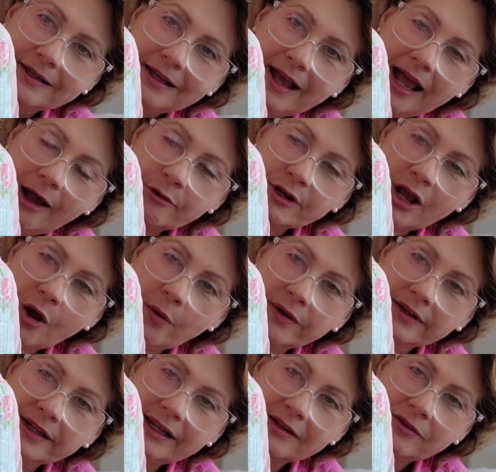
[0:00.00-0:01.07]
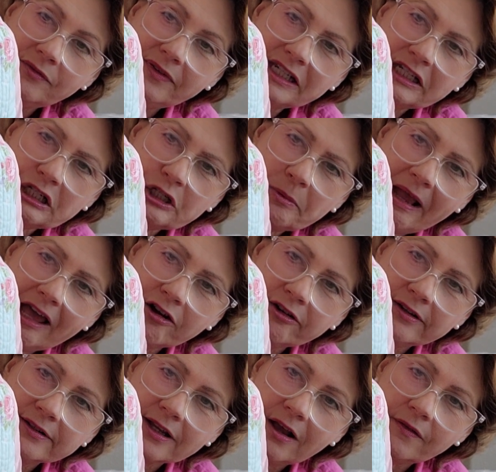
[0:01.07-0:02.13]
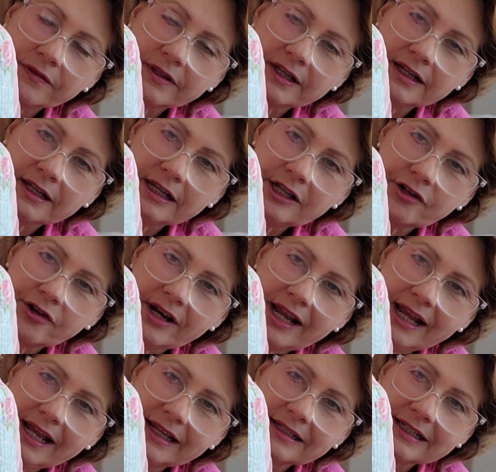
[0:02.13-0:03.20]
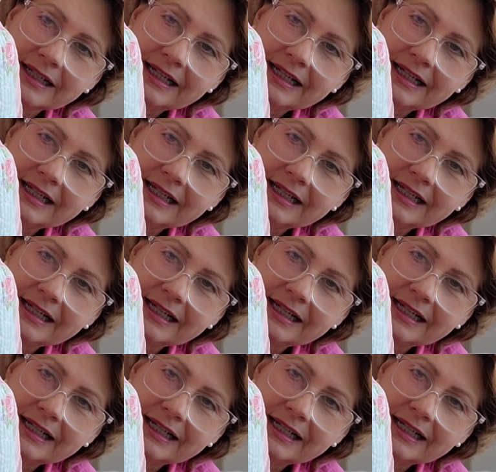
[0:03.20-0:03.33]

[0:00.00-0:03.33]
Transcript: I would go and get vintage patterns off the internet